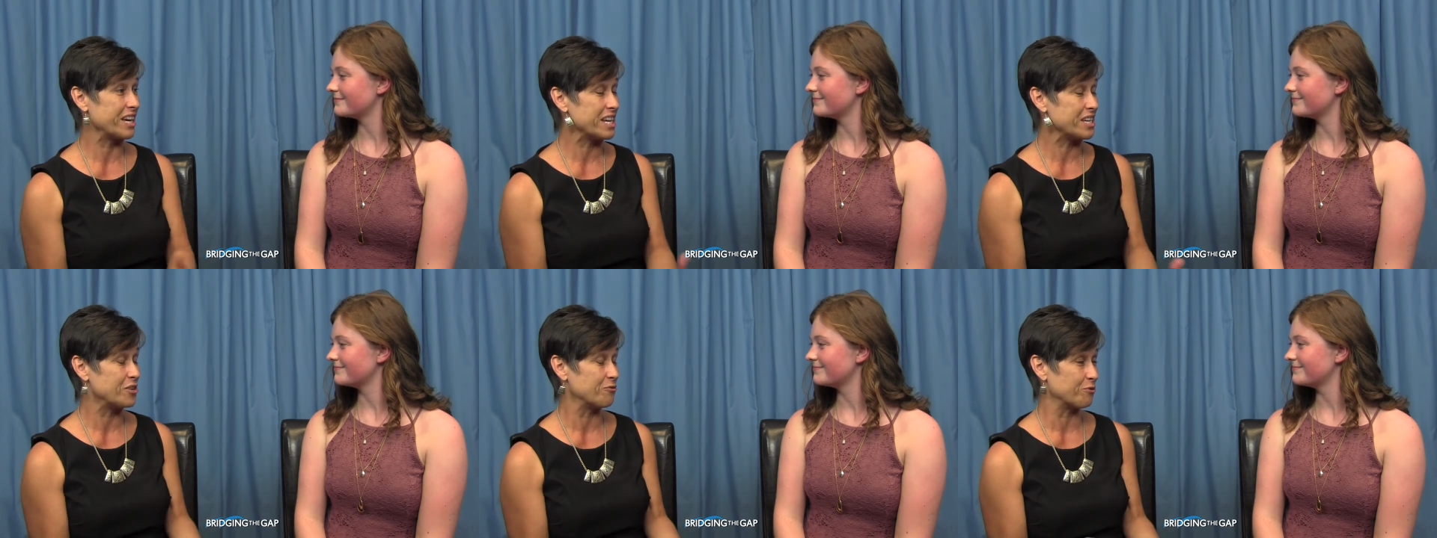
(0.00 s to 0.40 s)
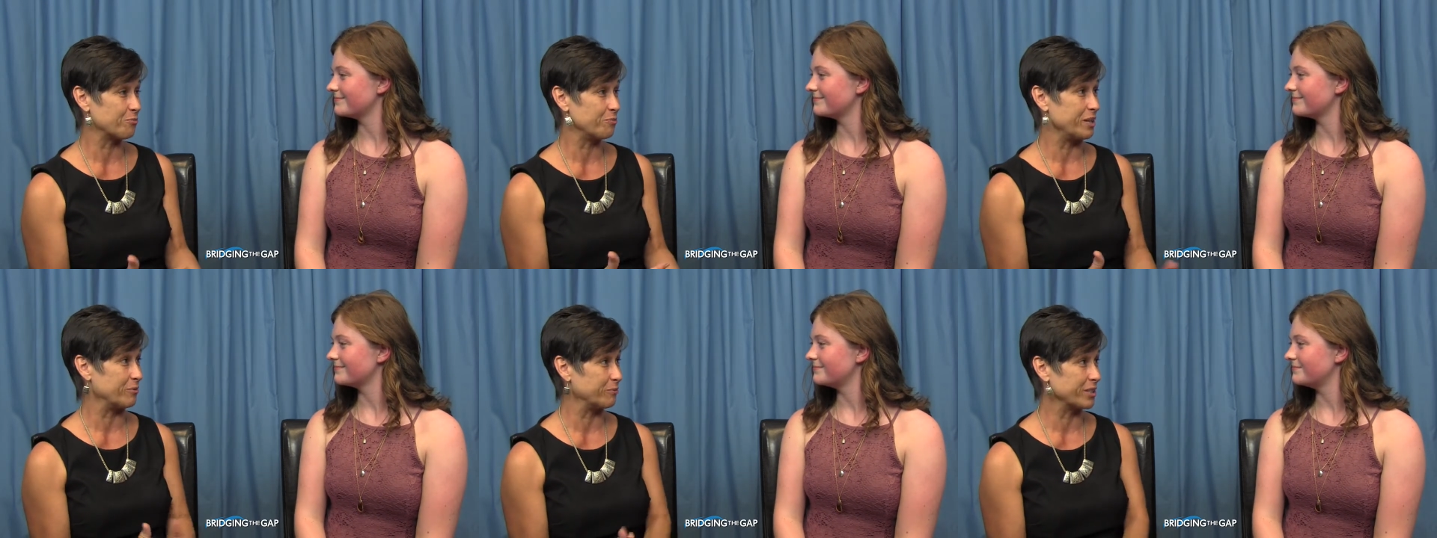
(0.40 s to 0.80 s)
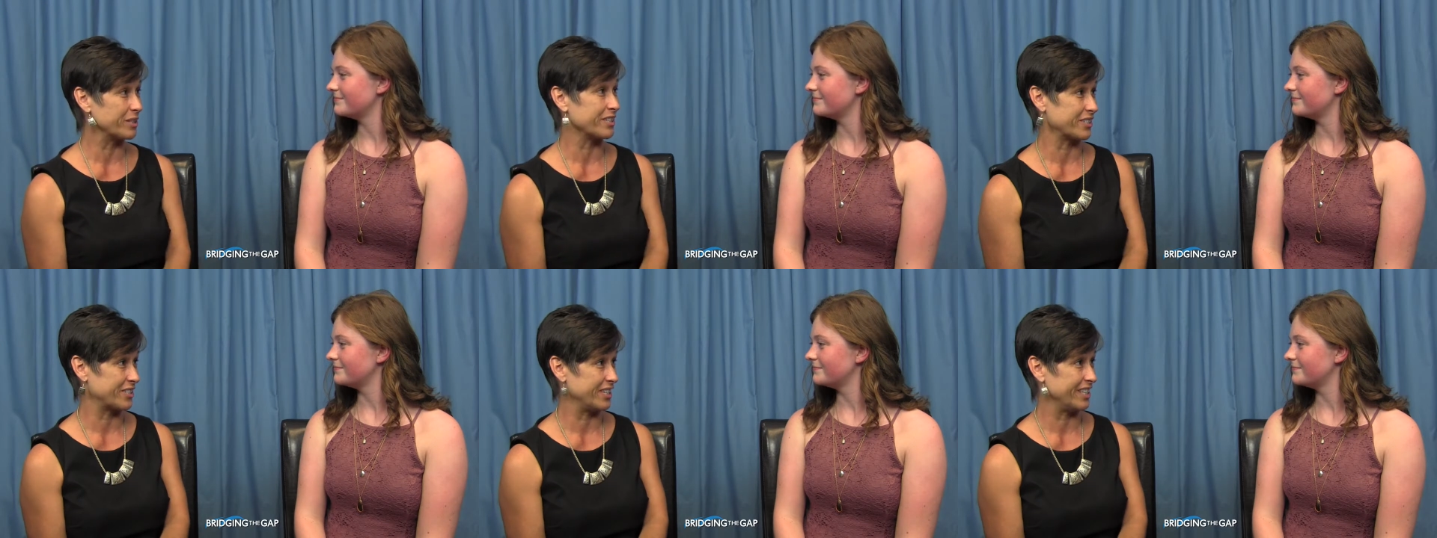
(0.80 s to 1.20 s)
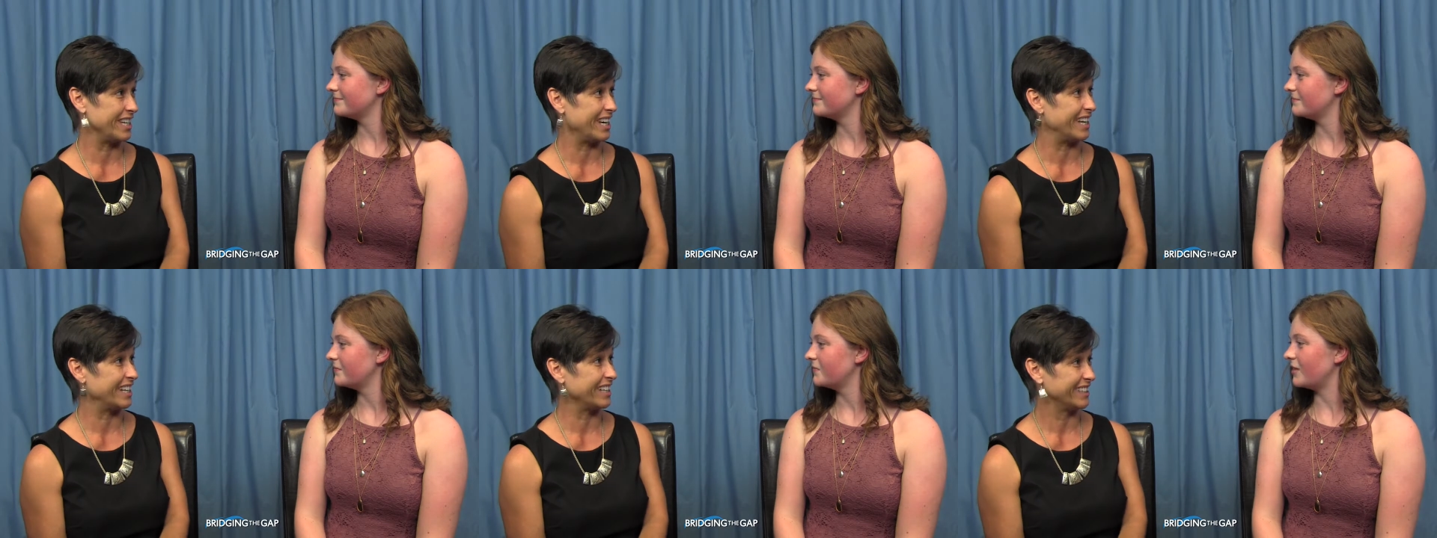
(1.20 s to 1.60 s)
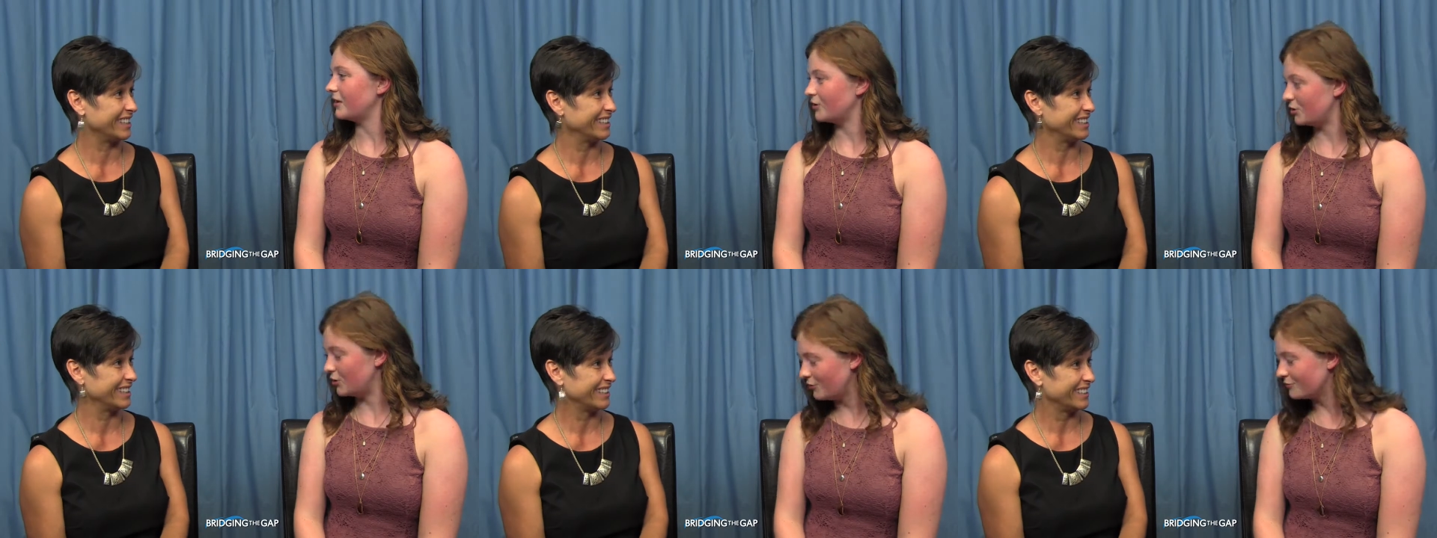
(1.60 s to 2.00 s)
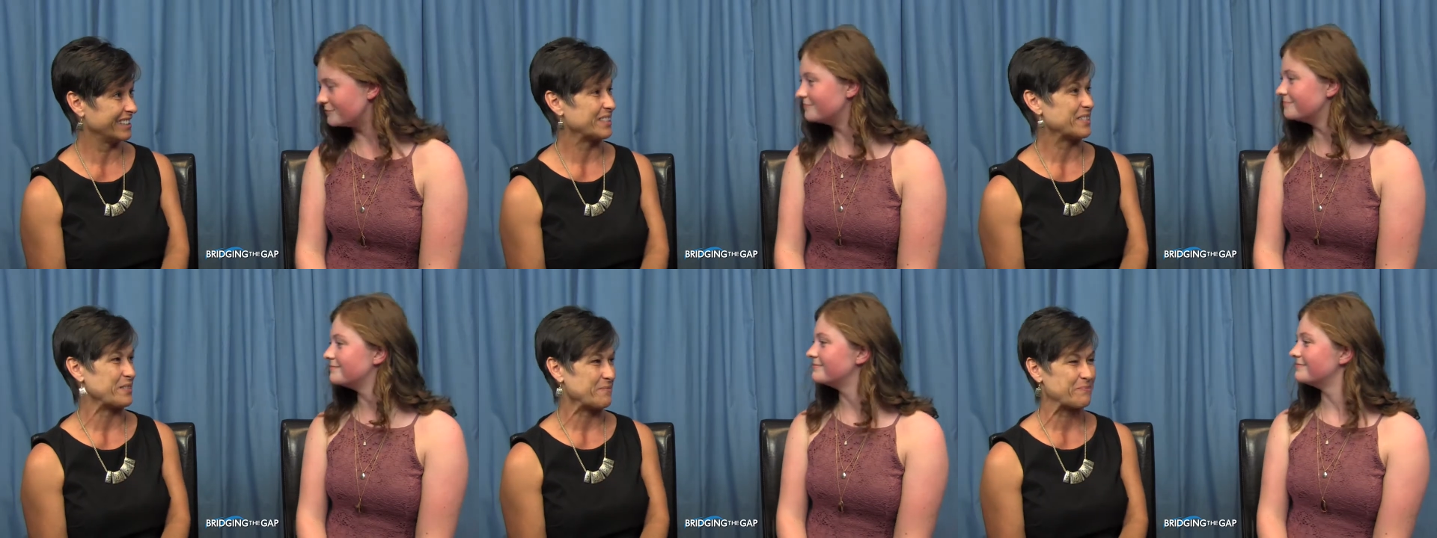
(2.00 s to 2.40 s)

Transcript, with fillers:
Speaker 1: Thank you for being with us today. Thank you.